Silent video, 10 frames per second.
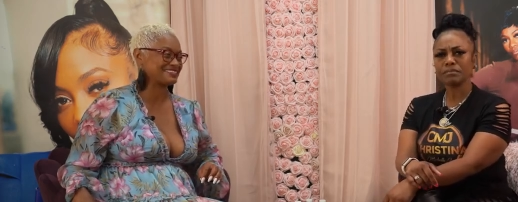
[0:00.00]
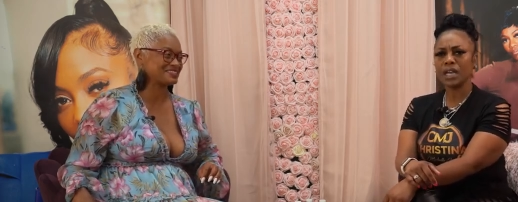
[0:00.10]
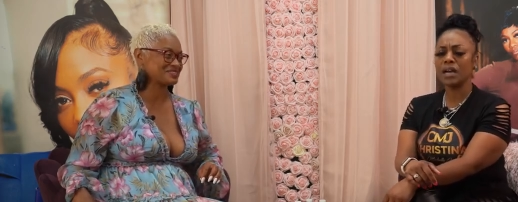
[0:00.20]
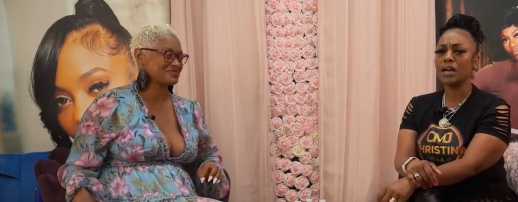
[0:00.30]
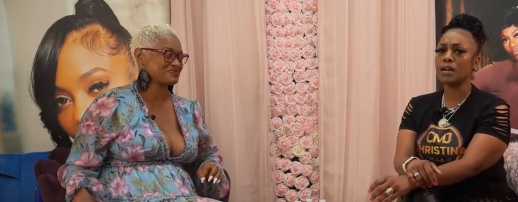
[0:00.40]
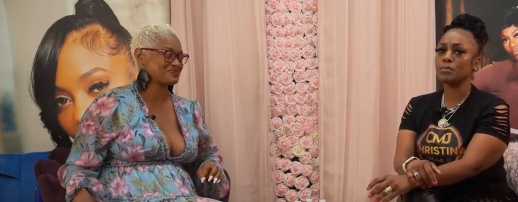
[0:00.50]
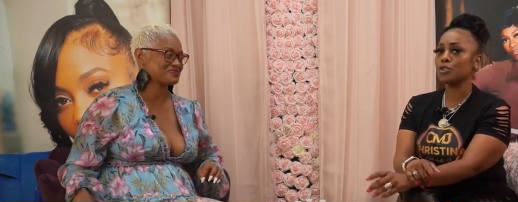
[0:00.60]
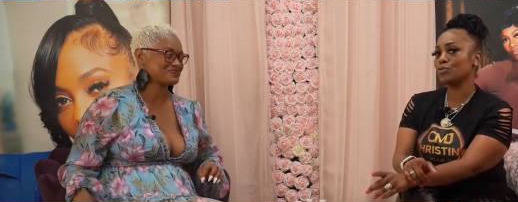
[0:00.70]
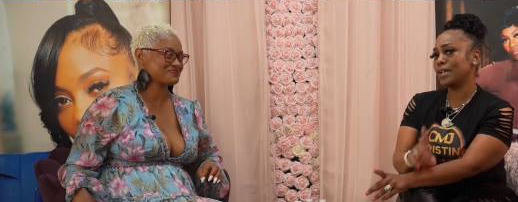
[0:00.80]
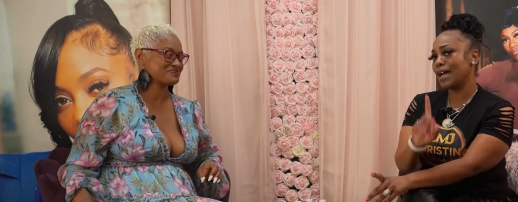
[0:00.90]
Speaker 1: Um,
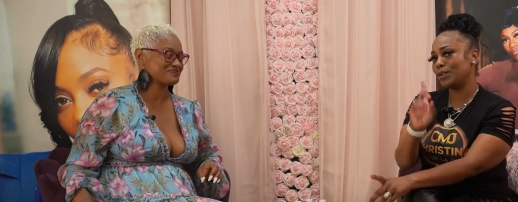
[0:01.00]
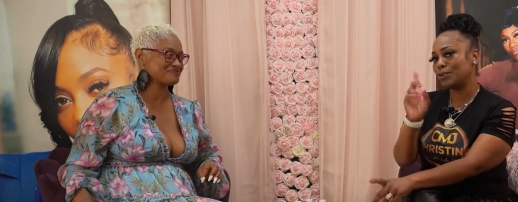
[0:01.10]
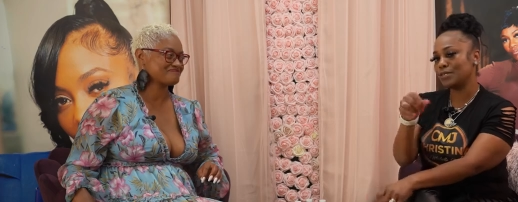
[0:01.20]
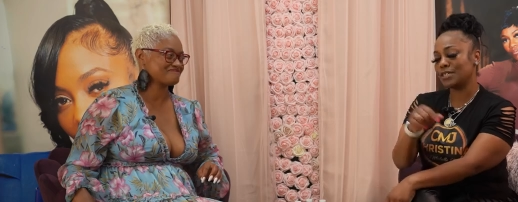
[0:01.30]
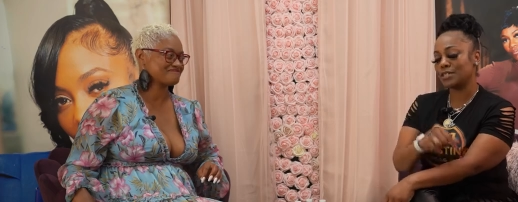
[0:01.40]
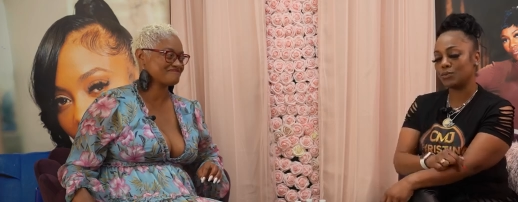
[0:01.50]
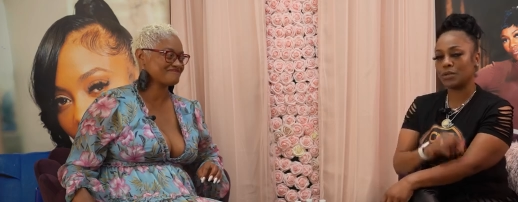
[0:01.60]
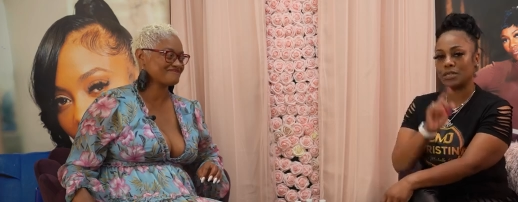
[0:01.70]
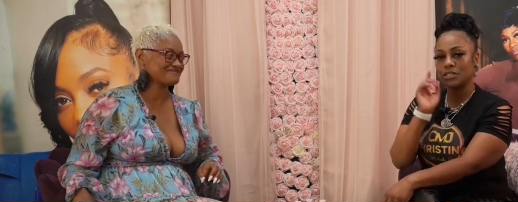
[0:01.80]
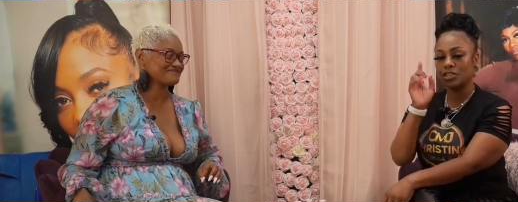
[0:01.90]

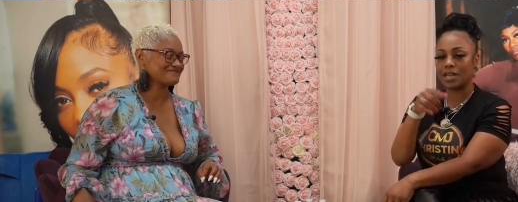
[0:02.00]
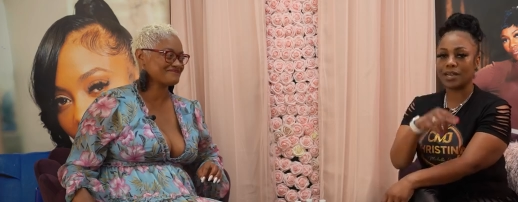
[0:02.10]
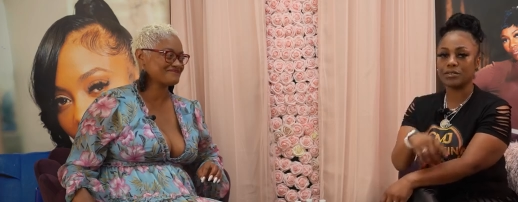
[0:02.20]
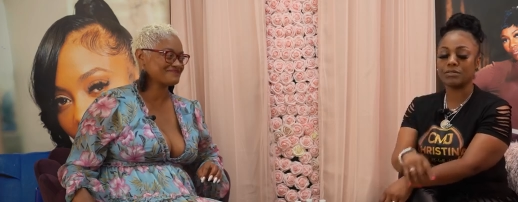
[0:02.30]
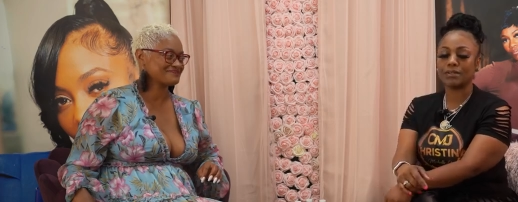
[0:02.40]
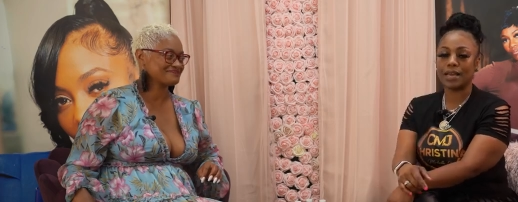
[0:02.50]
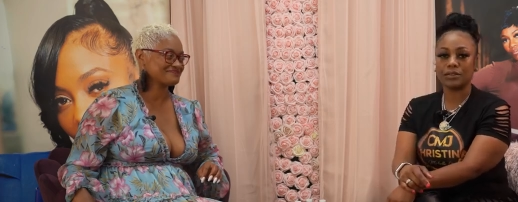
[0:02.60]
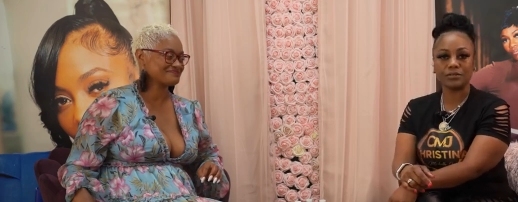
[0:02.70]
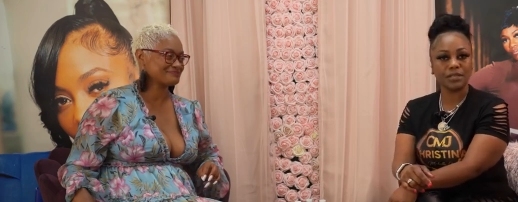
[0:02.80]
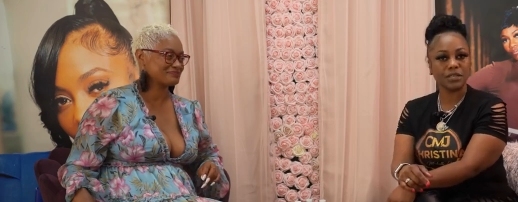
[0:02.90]
29061. Shout out
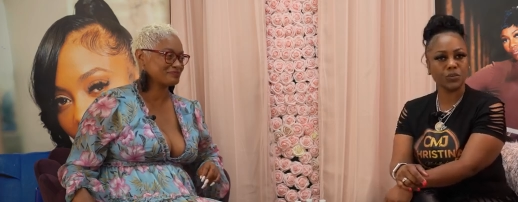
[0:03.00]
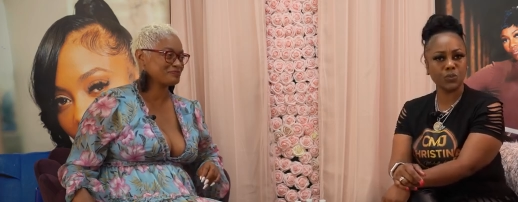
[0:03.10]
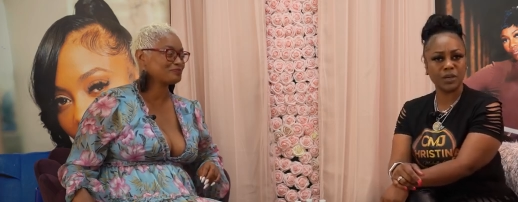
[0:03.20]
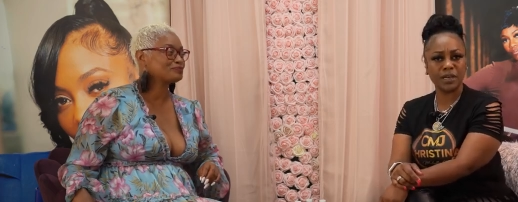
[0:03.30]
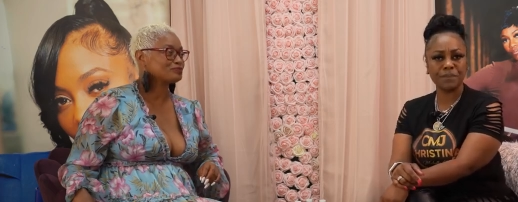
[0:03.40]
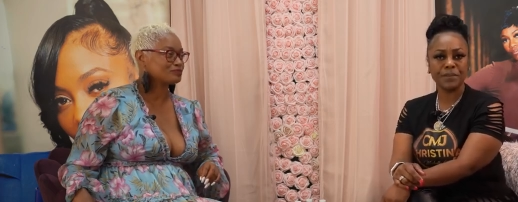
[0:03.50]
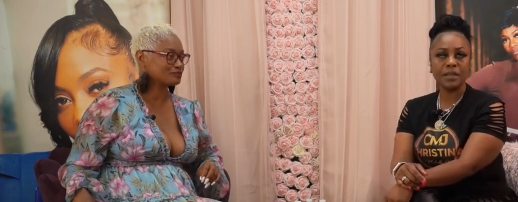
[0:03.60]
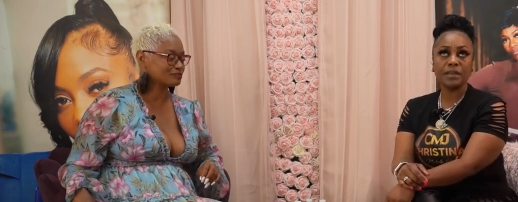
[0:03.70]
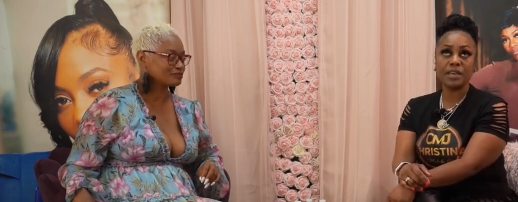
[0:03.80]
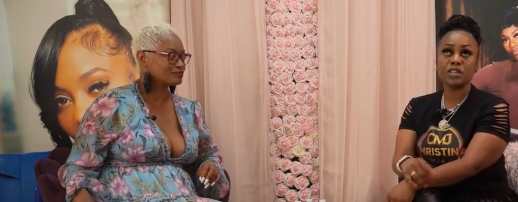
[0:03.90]
29061.
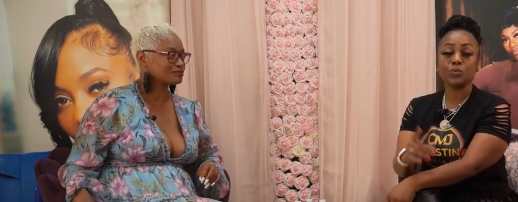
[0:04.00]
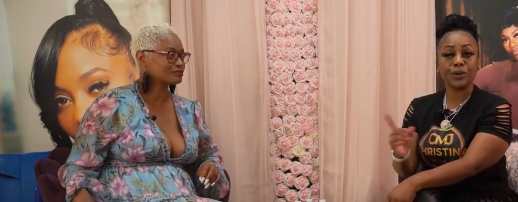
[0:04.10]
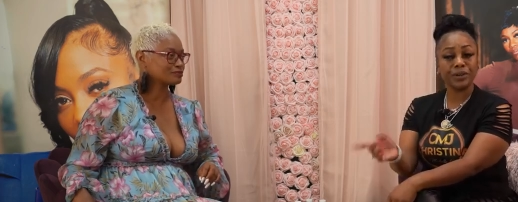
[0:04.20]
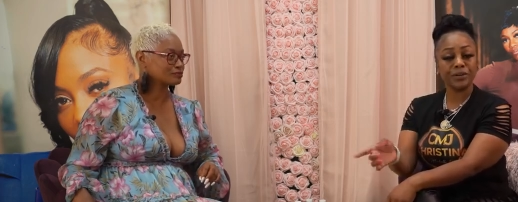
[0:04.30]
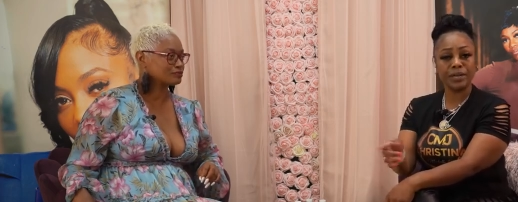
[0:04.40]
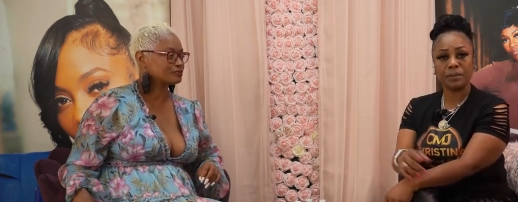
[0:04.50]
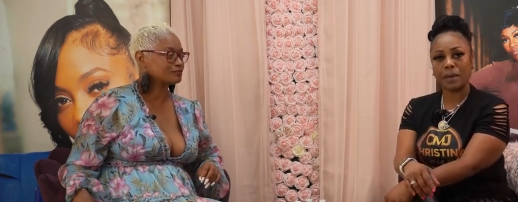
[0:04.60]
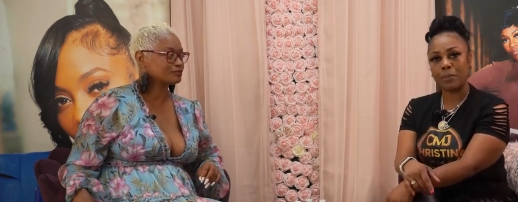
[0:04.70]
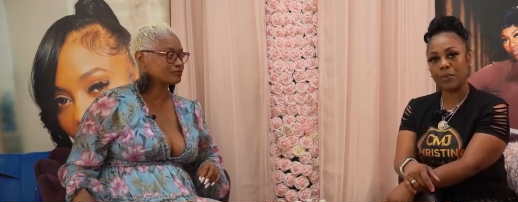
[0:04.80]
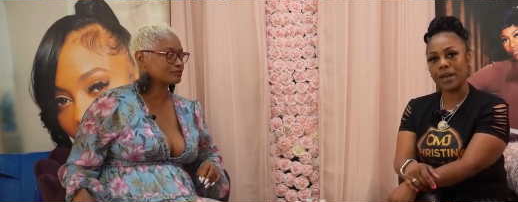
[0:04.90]
Yes, we're here in
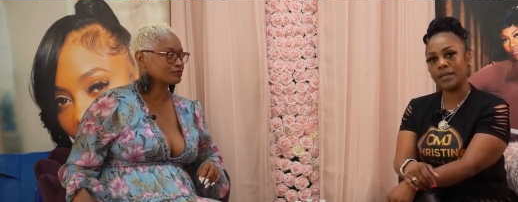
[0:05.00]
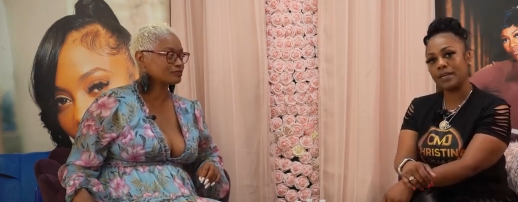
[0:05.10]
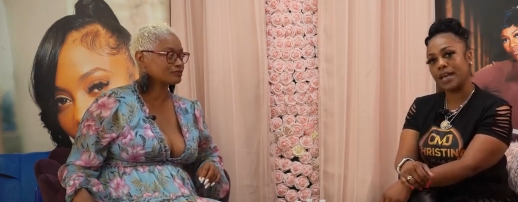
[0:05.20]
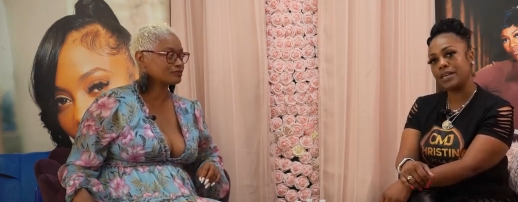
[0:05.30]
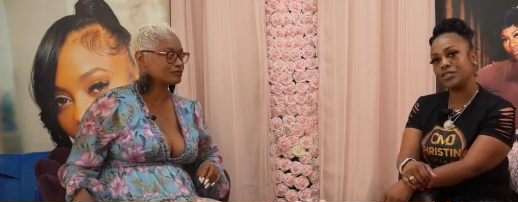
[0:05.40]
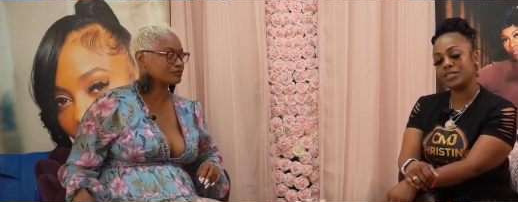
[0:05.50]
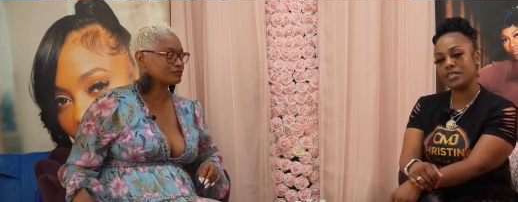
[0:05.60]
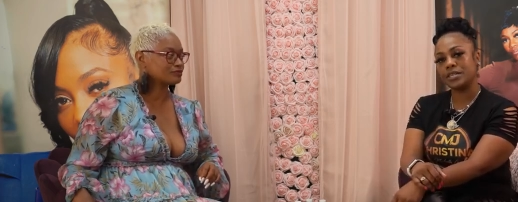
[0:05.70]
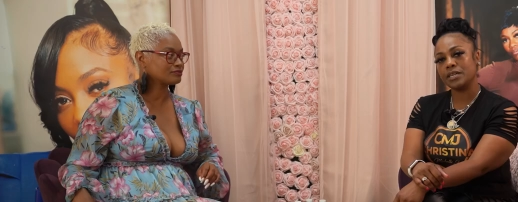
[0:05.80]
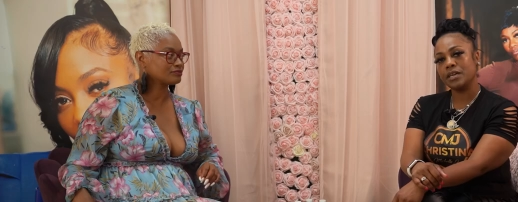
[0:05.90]
my branding
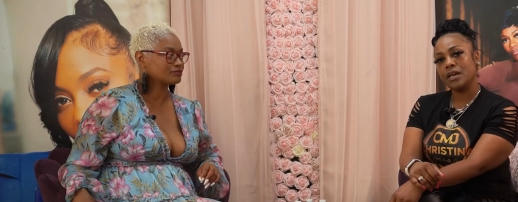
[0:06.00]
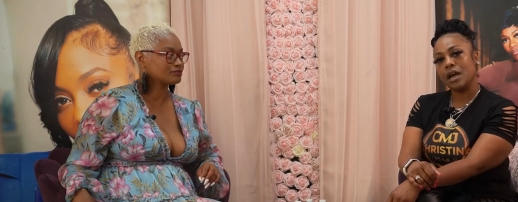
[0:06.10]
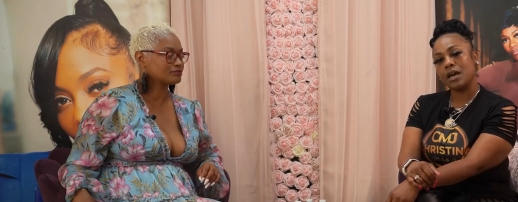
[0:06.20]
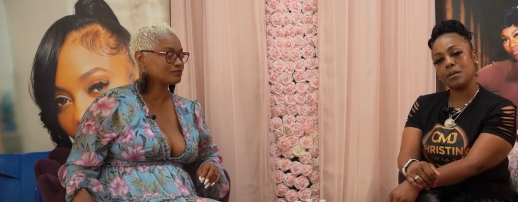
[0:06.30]
agency, um,